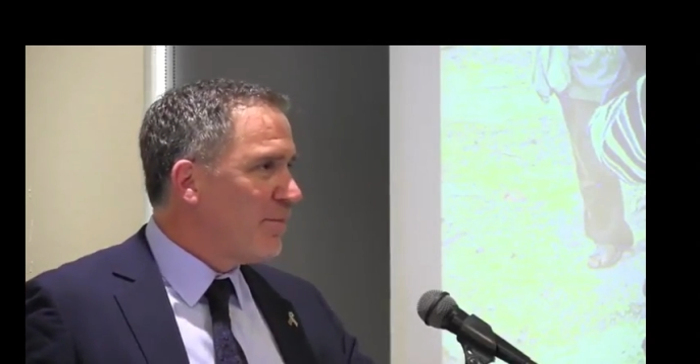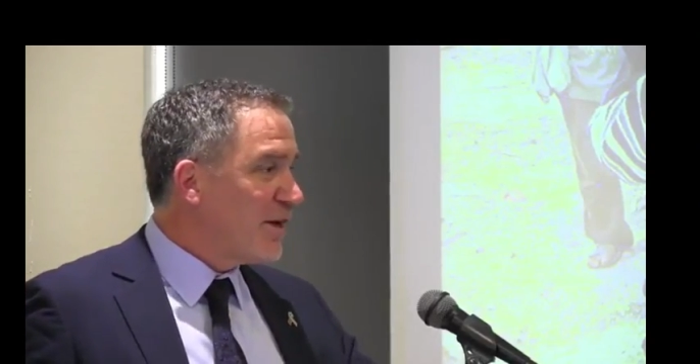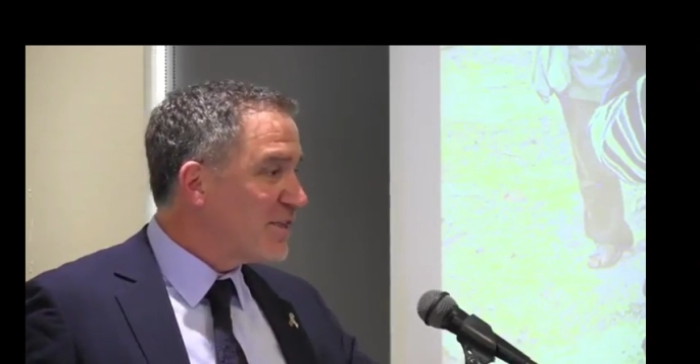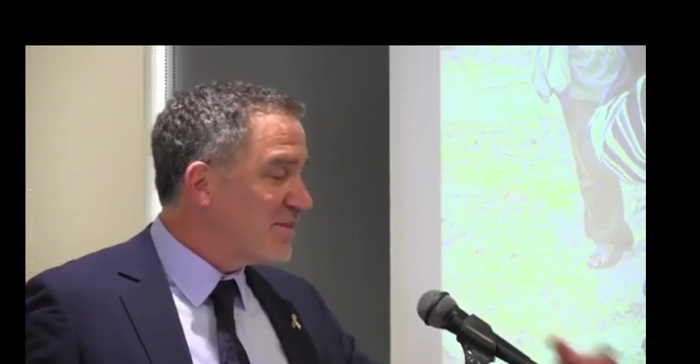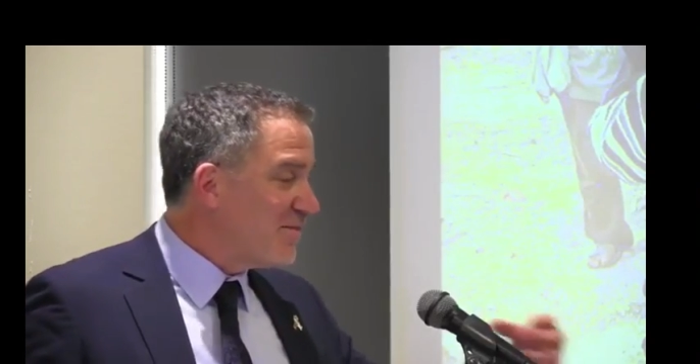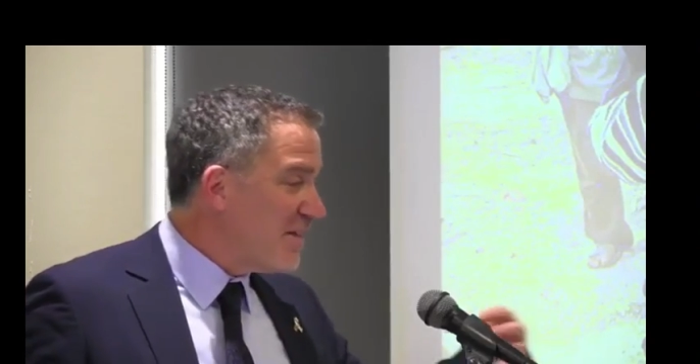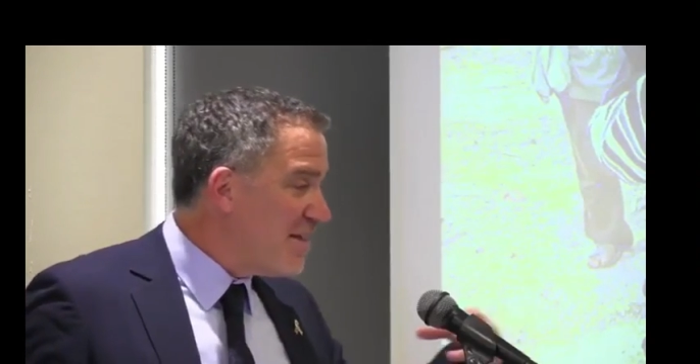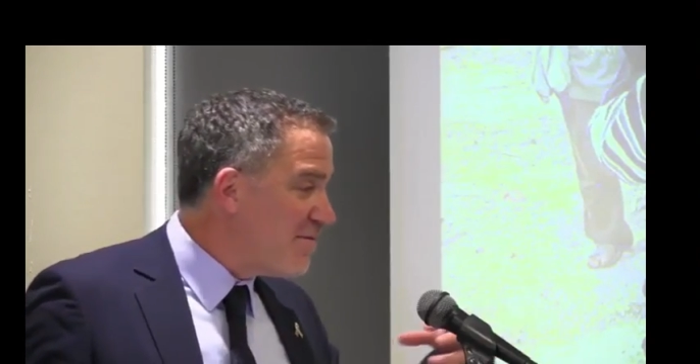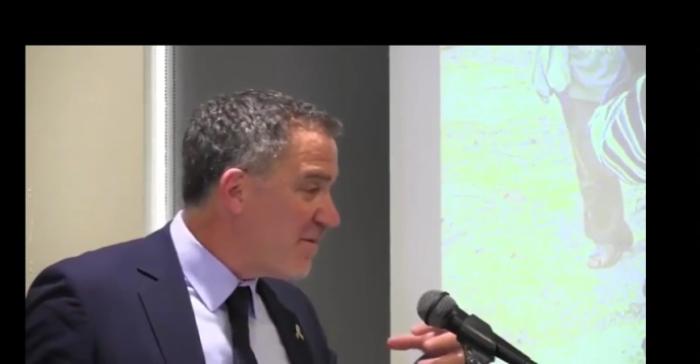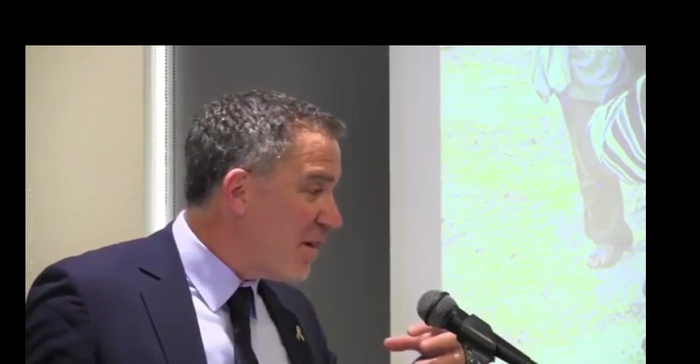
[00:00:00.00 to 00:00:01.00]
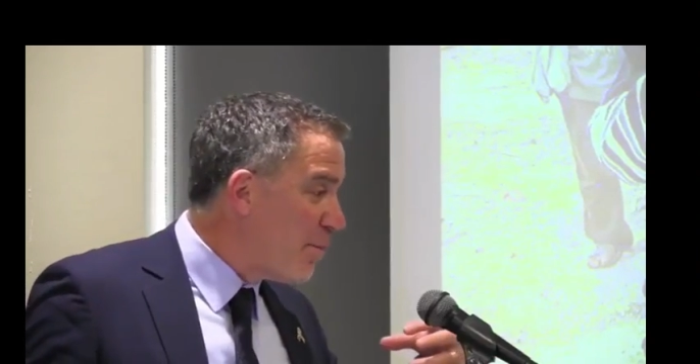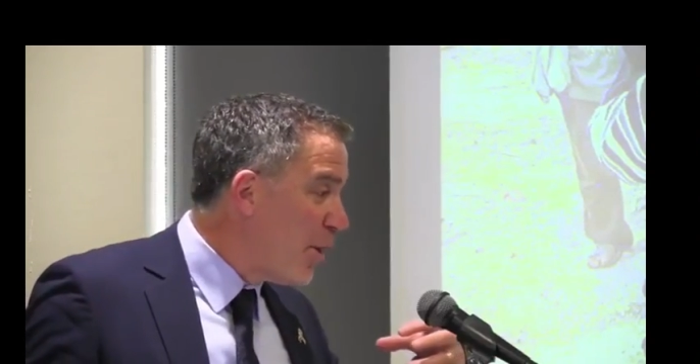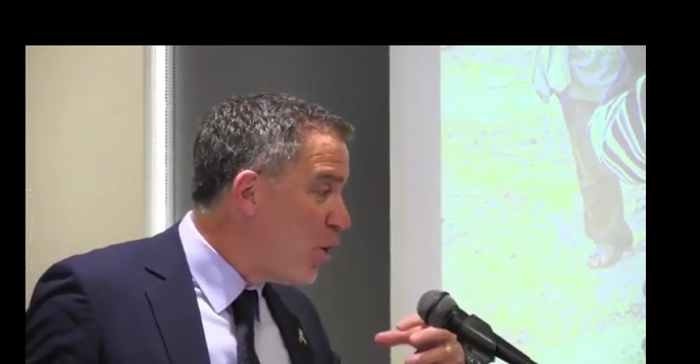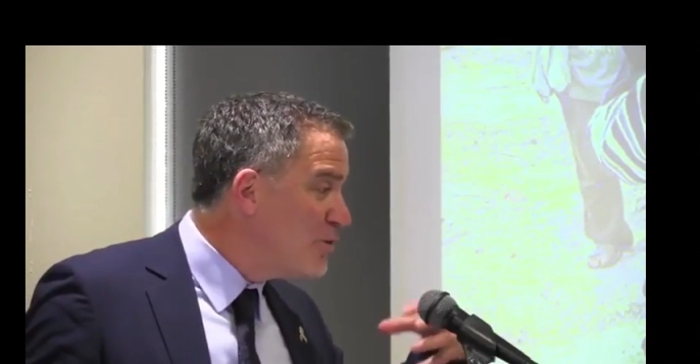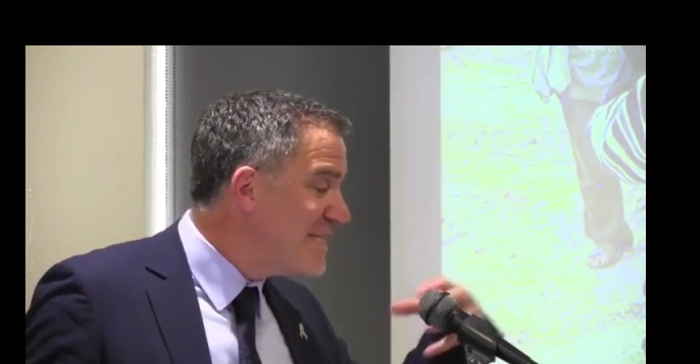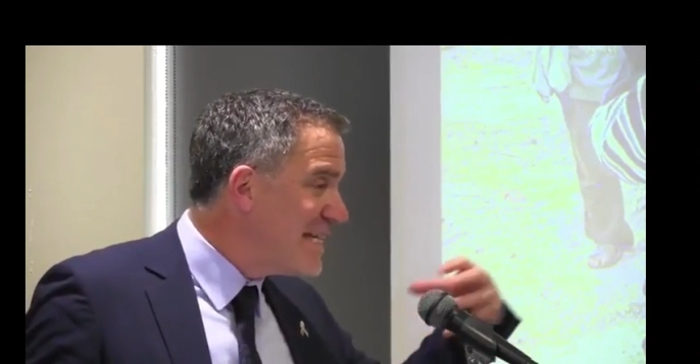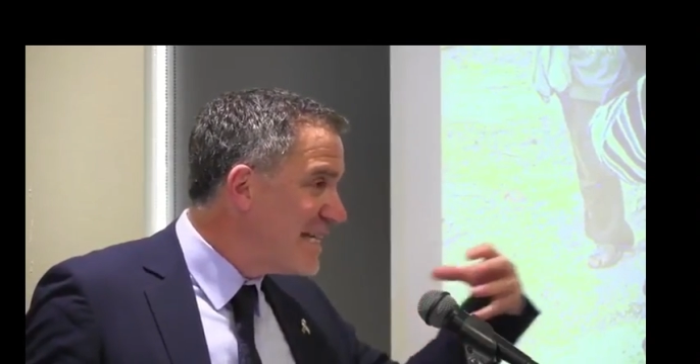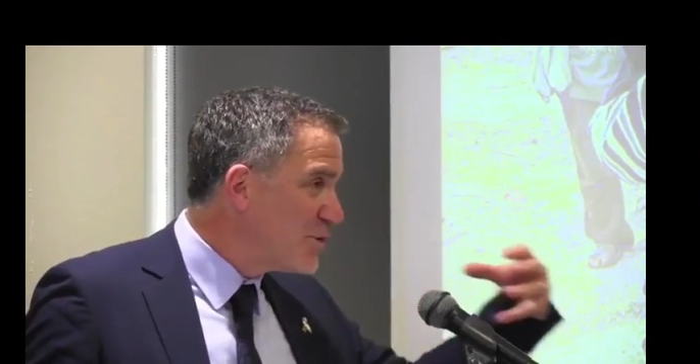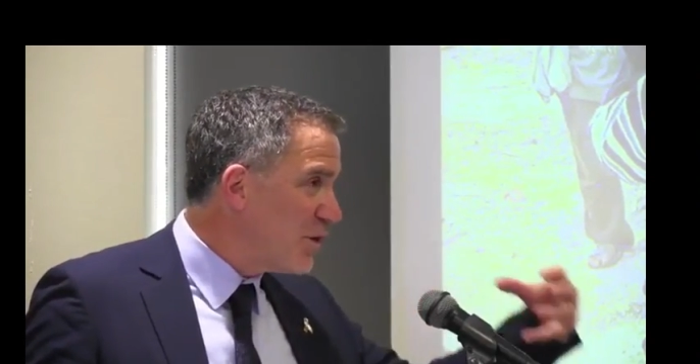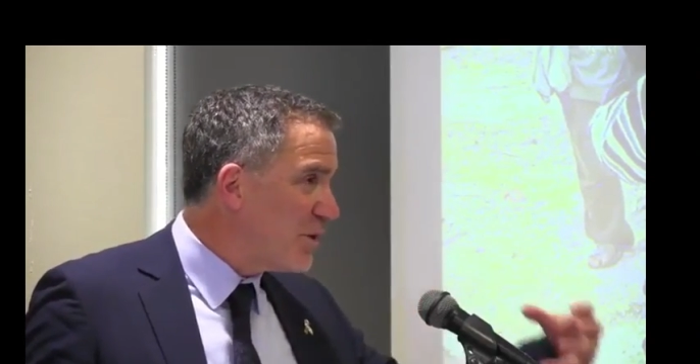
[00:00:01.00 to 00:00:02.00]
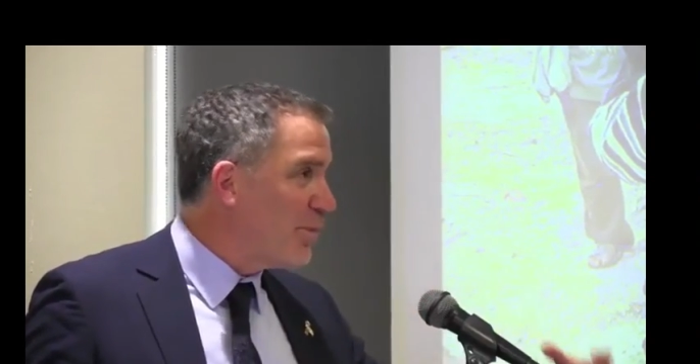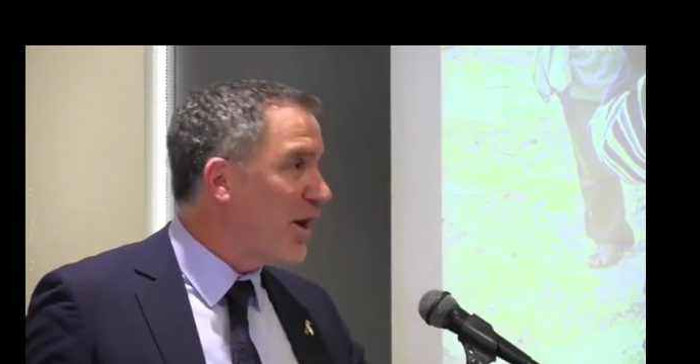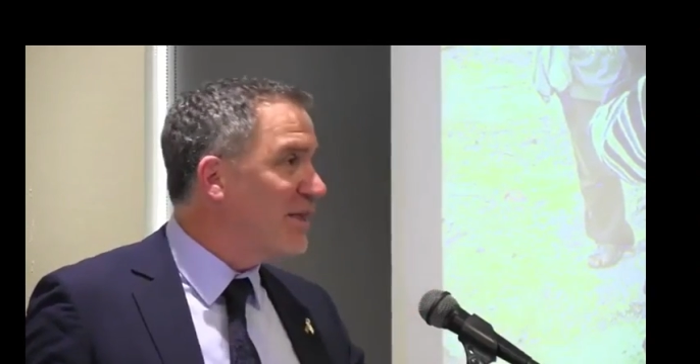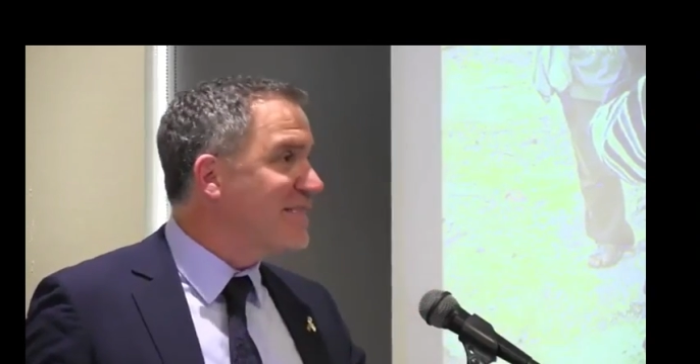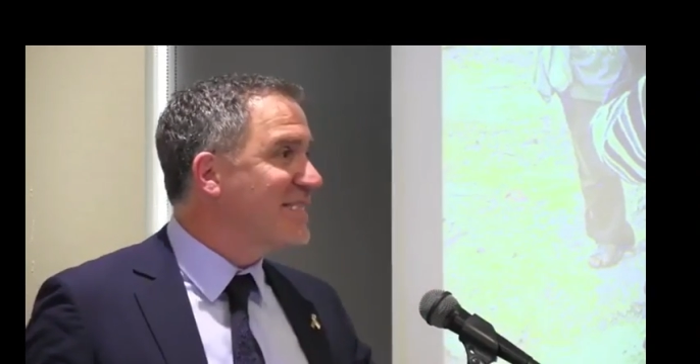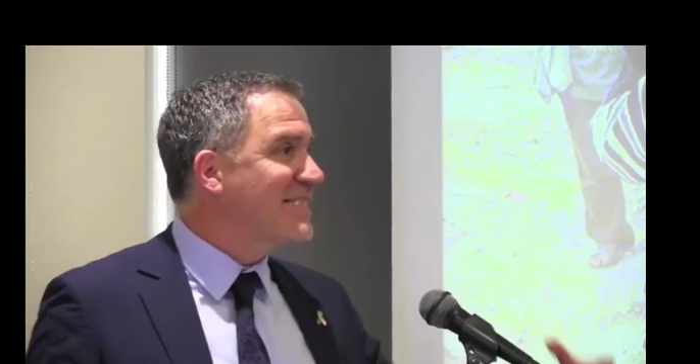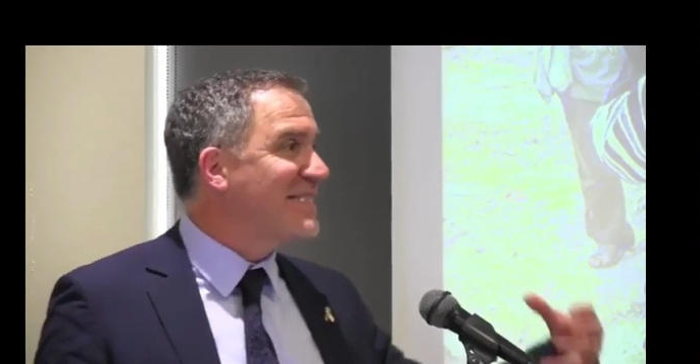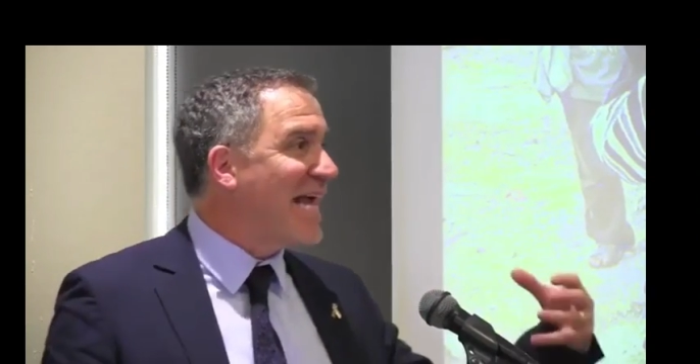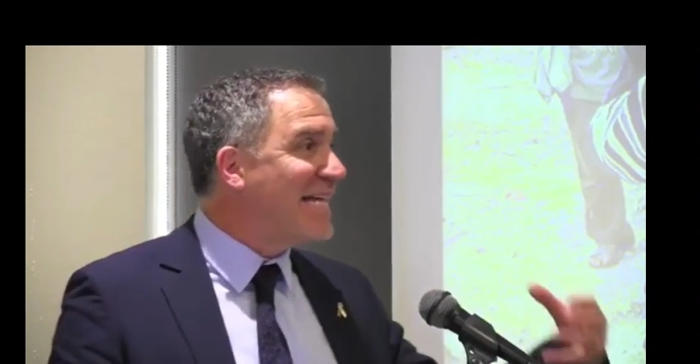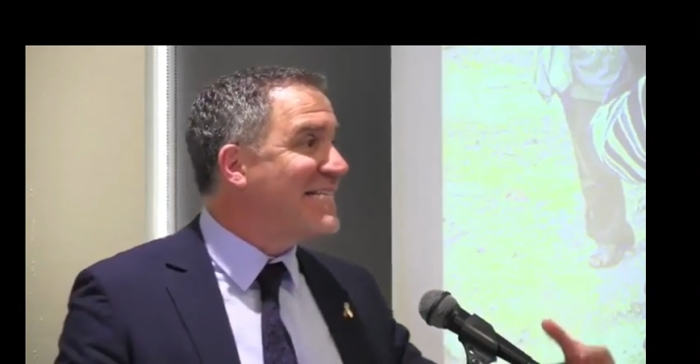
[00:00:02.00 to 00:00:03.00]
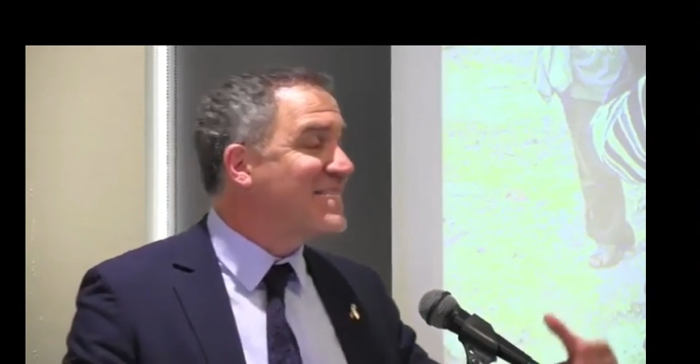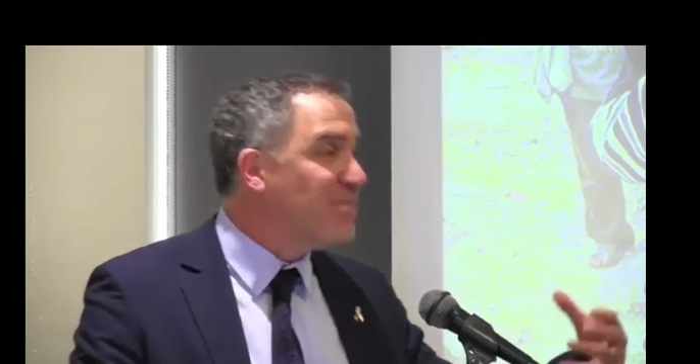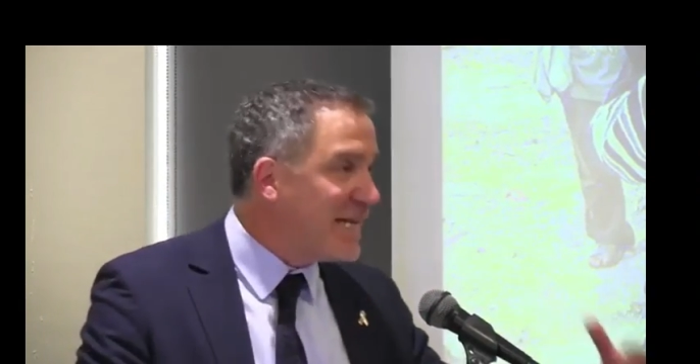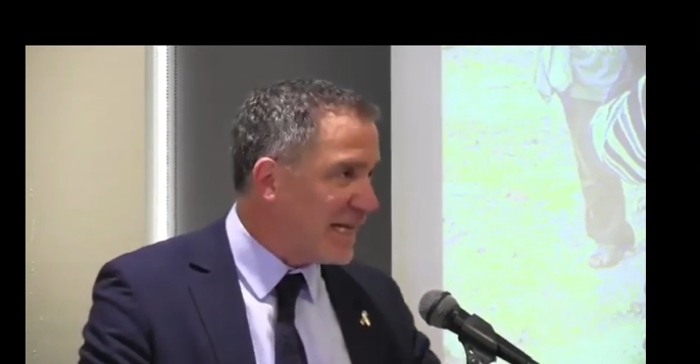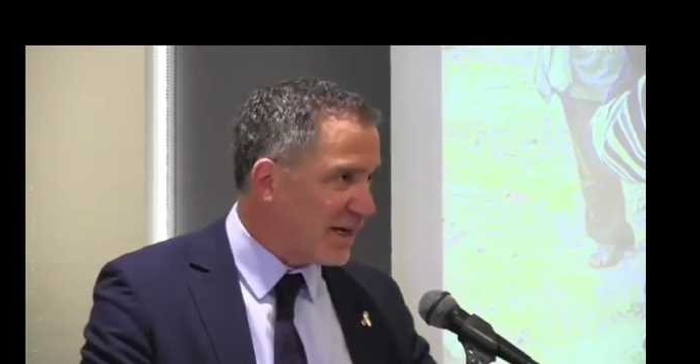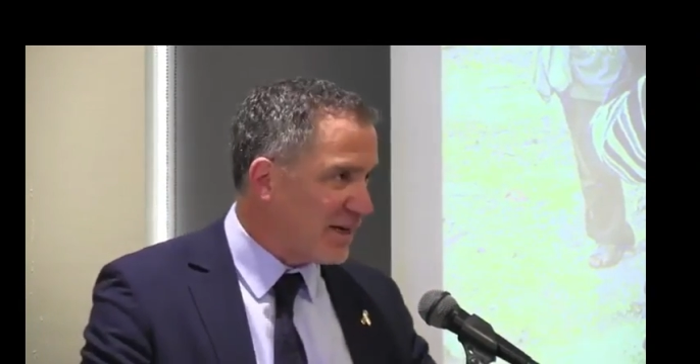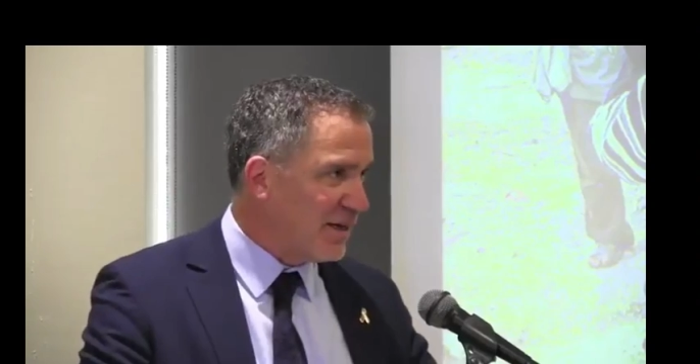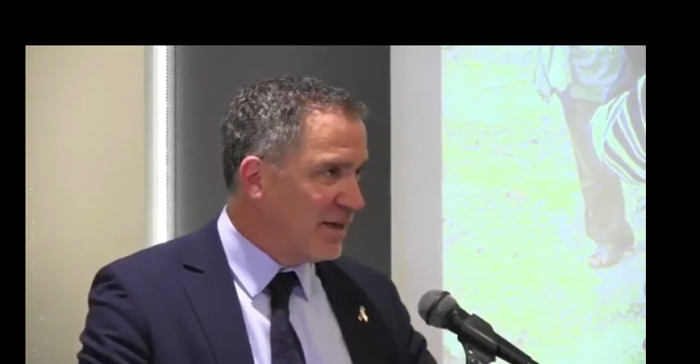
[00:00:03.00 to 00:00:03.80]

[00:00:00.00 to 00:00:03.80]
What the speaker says: Because if opposing Israeli policies is anti-Semitic,